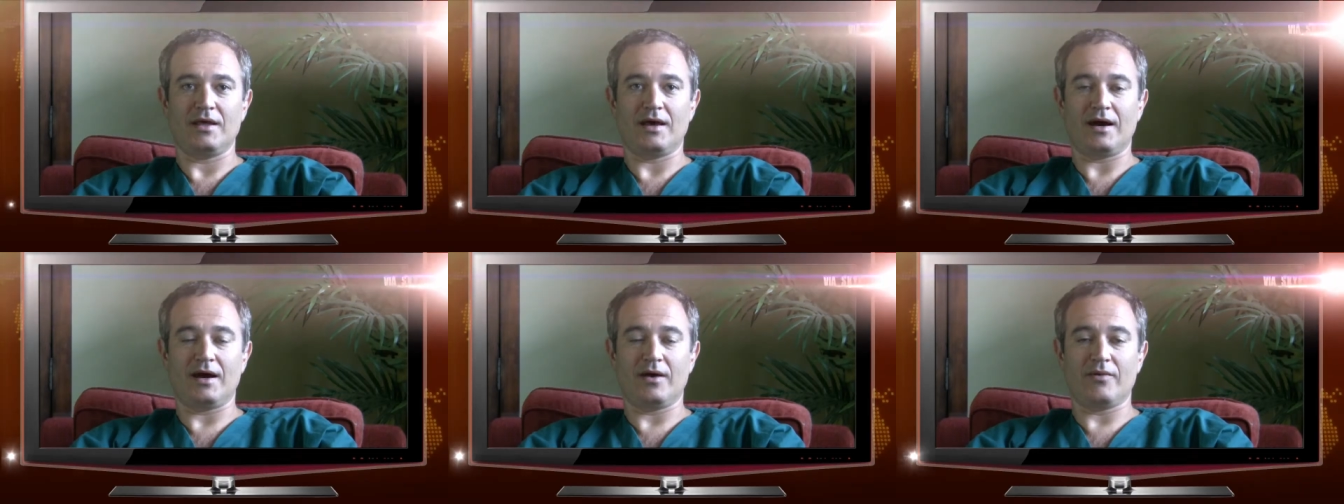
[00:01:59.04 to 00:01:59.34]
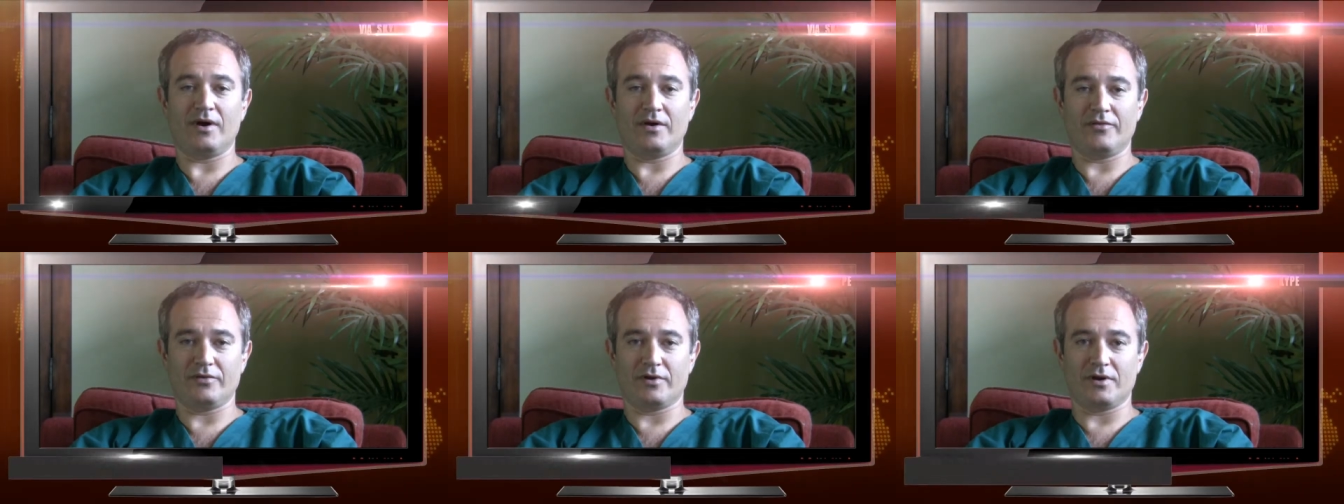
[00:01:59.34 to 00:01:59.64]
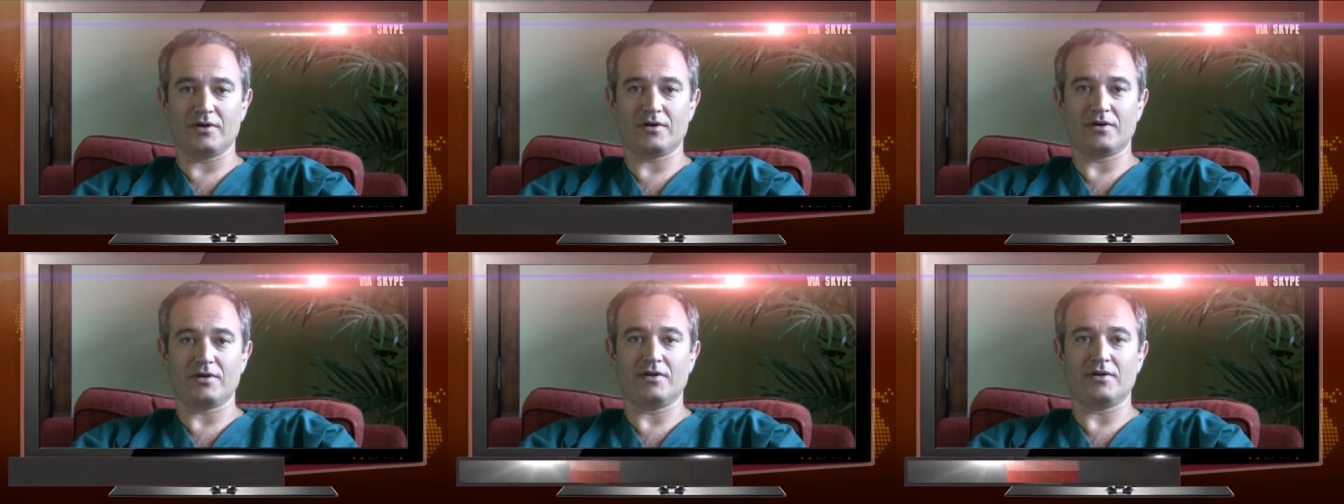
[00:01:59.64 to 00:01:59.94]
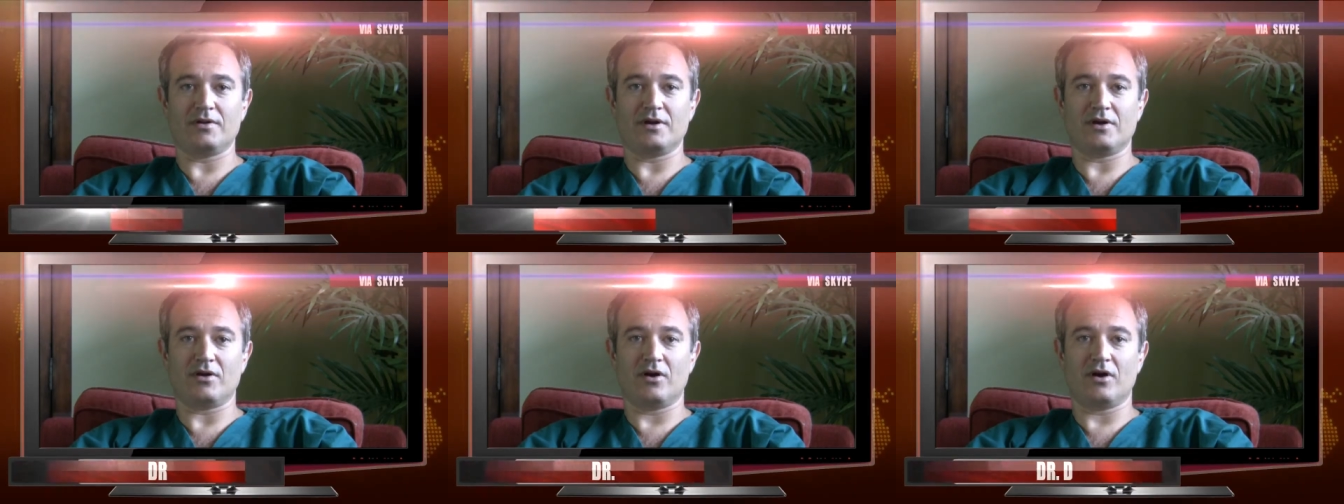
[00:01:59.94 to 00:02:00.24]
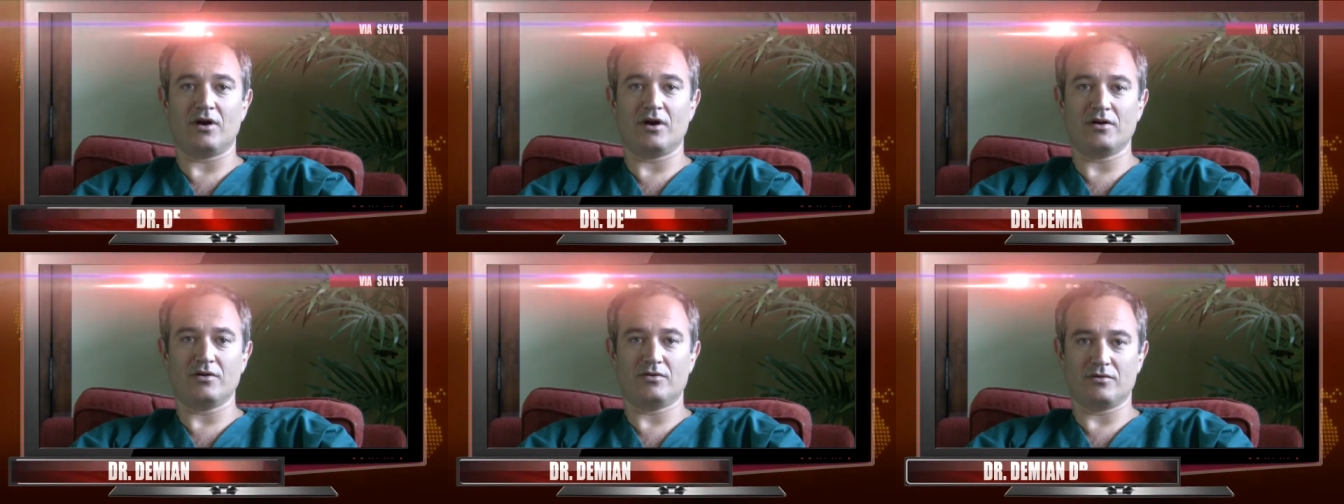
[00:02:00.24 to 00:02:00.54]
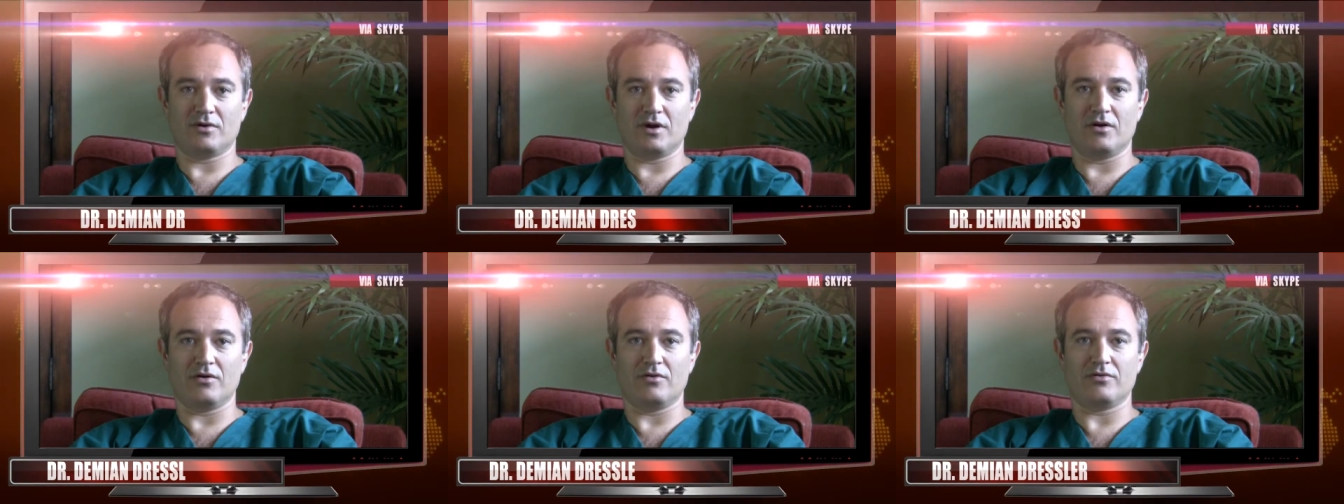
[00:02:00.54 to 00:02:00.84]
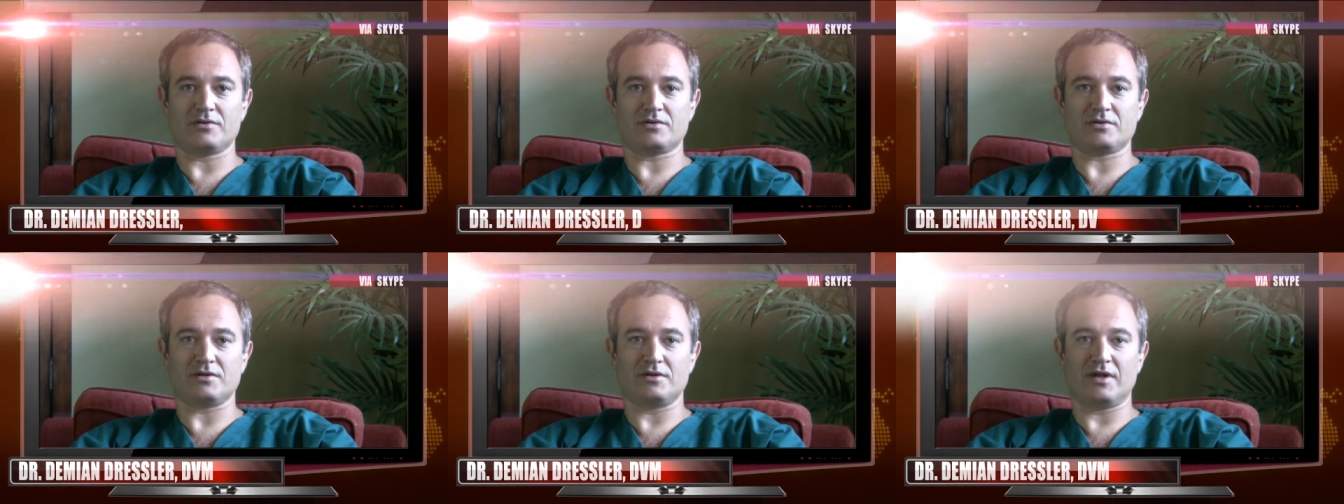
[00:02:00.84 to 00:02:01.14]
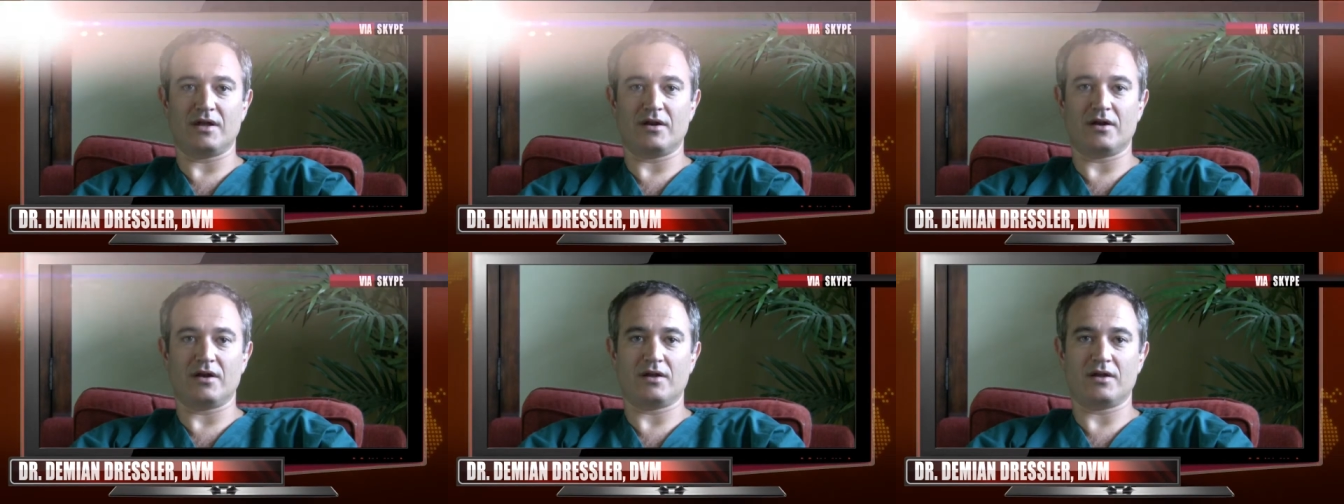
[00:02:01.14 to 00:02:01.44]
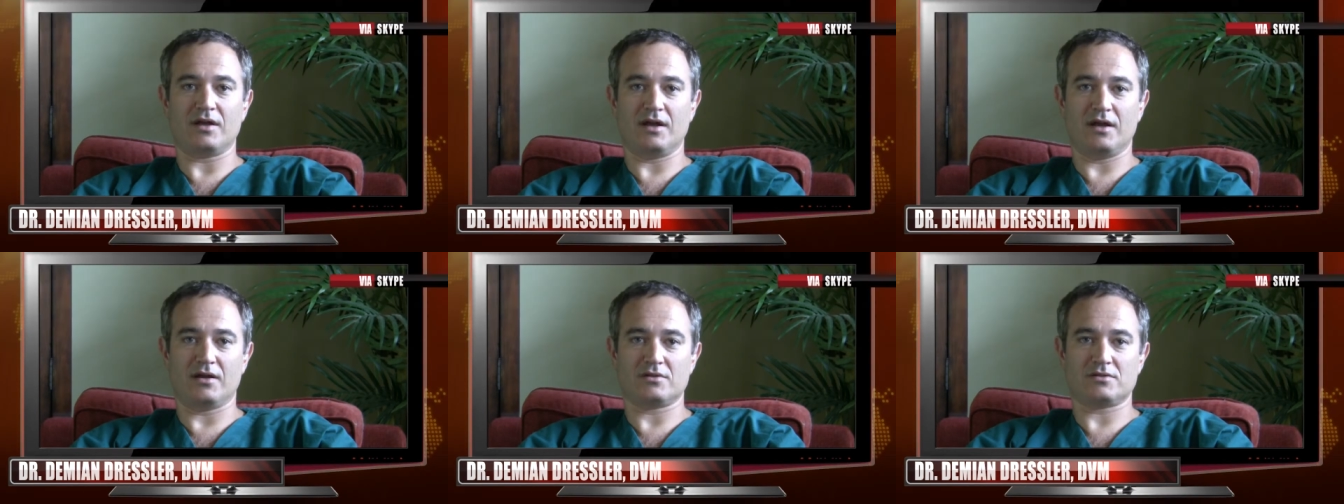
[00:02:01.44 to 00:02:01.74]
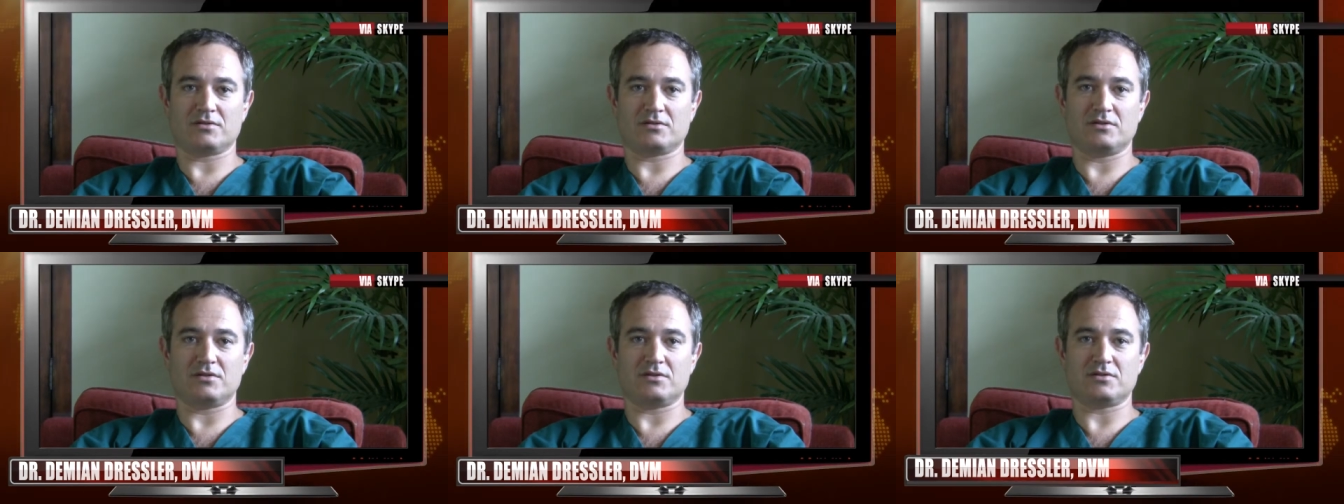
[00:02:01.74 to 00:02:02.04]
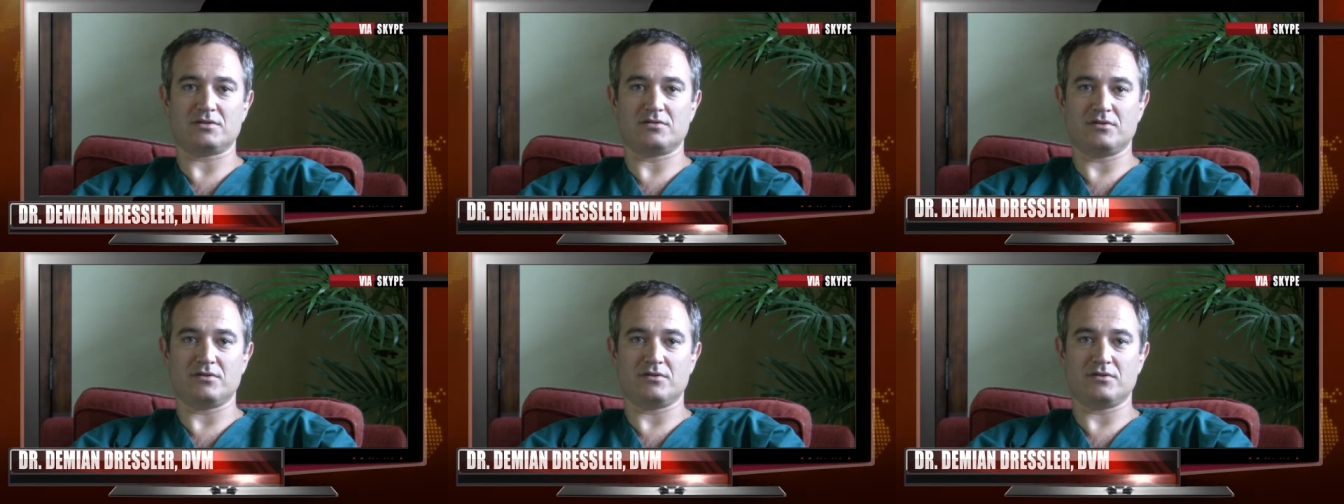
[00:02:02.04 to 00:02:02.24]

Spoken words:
However, there are growths that are cancerous